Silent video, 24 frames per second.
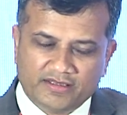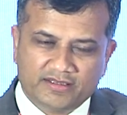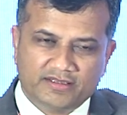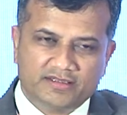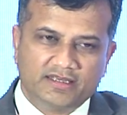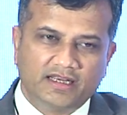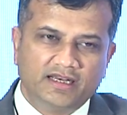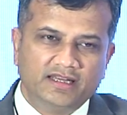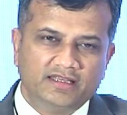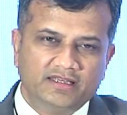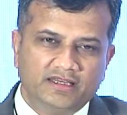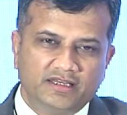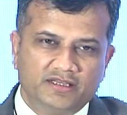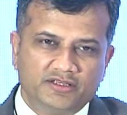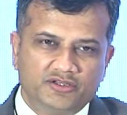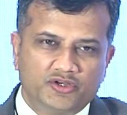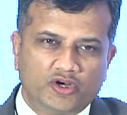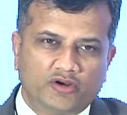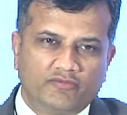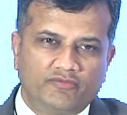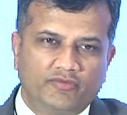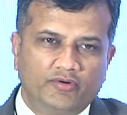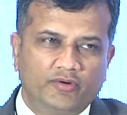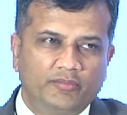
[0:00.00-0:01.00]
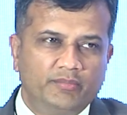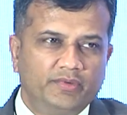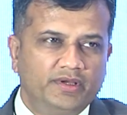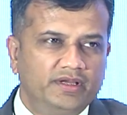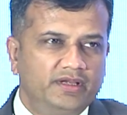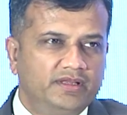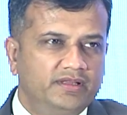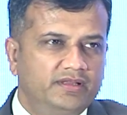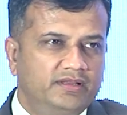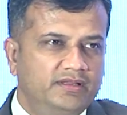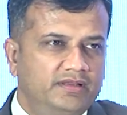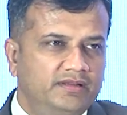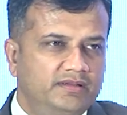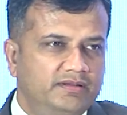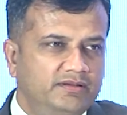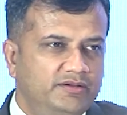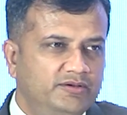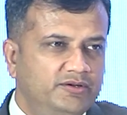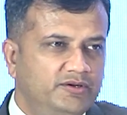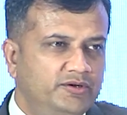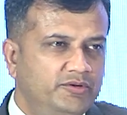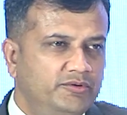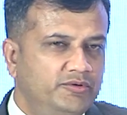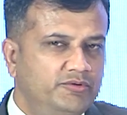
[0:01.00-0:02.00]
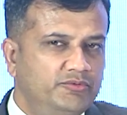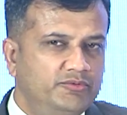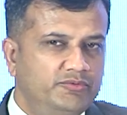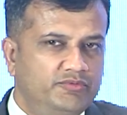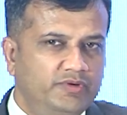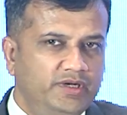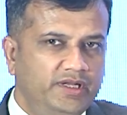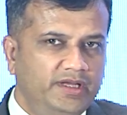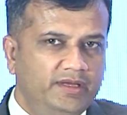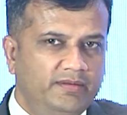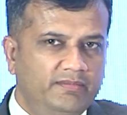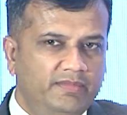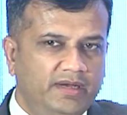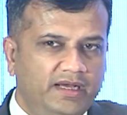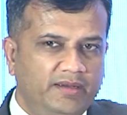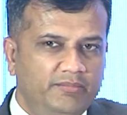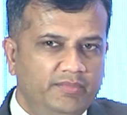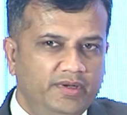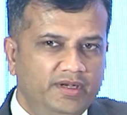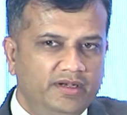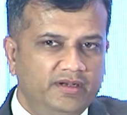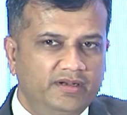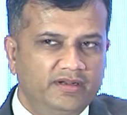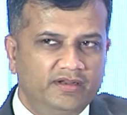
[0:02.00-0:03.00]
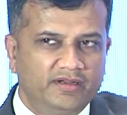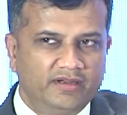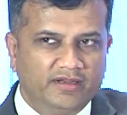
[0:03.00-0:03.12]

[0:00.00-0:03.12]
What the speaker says: challenging job for me. You know, usually I've been,